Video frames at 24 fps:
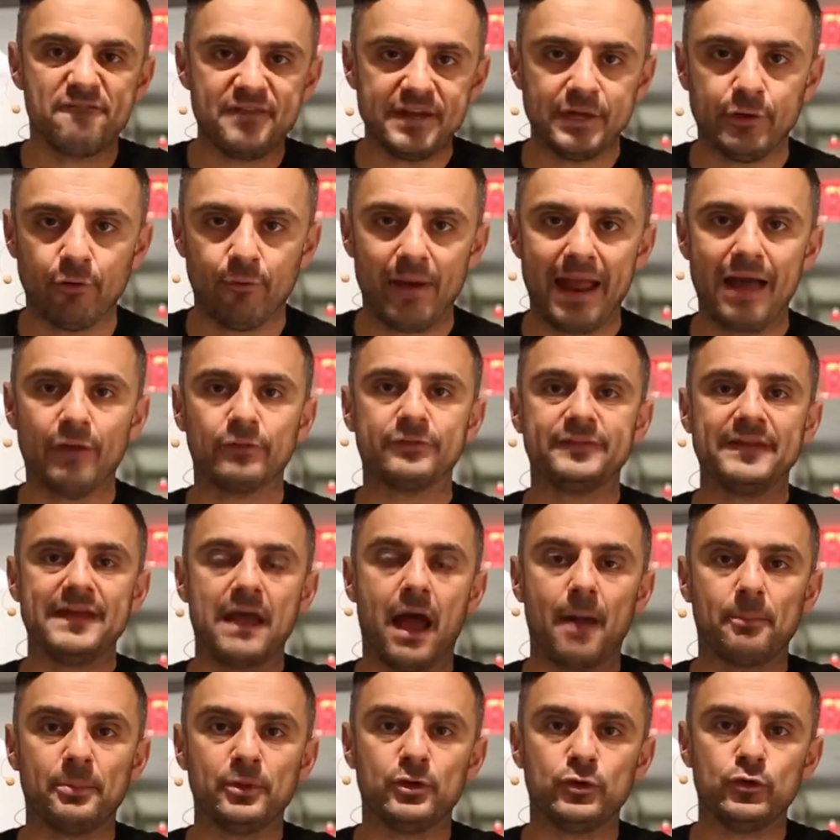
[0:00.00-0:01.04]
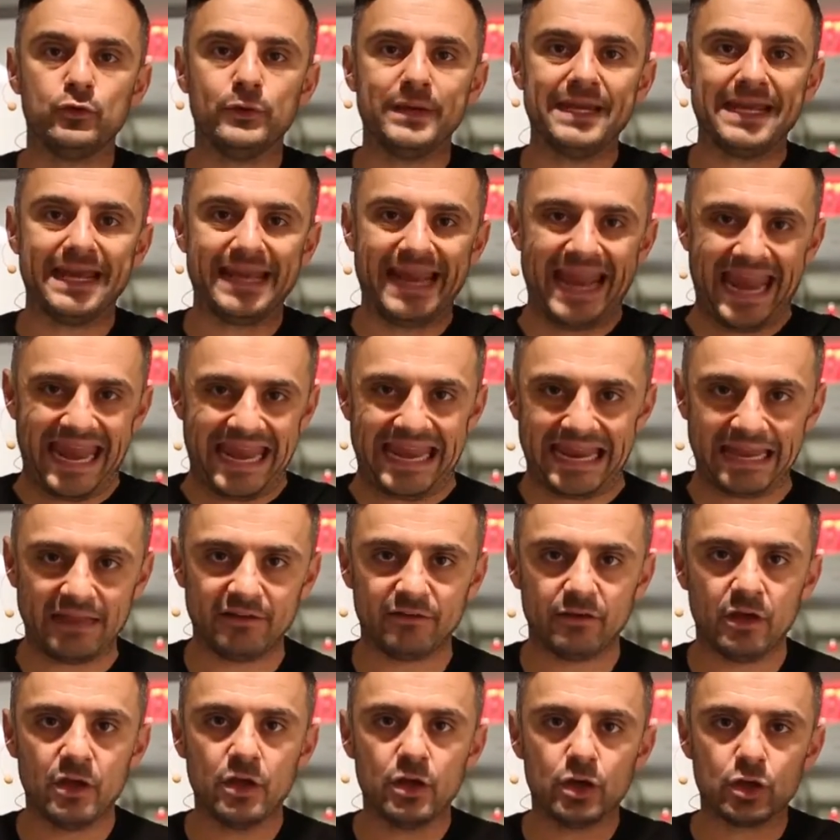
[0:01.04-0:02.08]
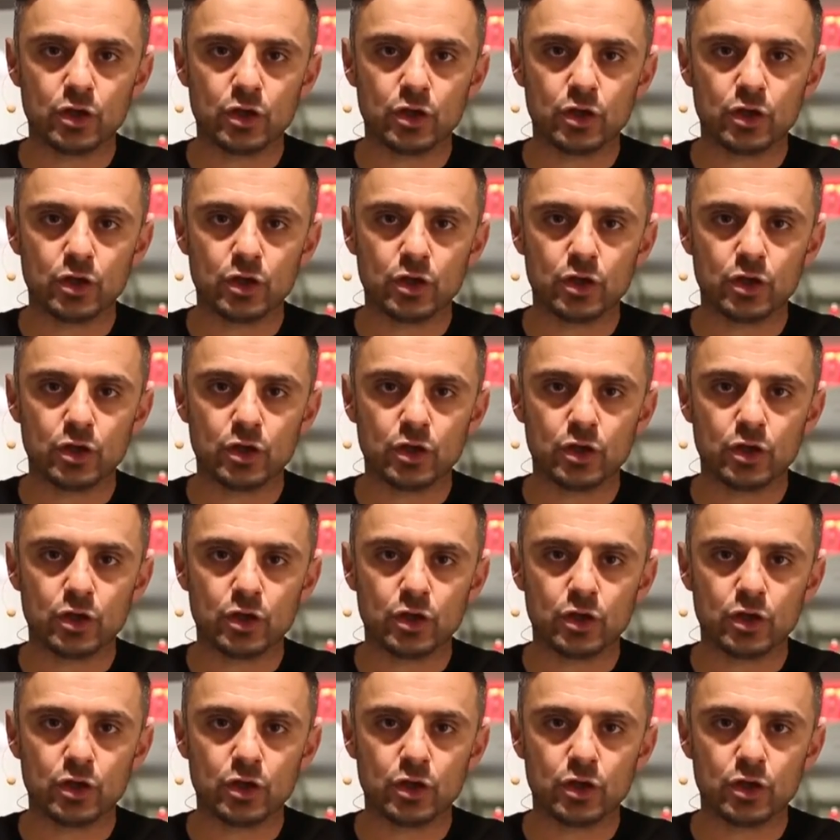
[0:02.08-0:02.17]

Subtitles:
Figure out the opportunity at hand,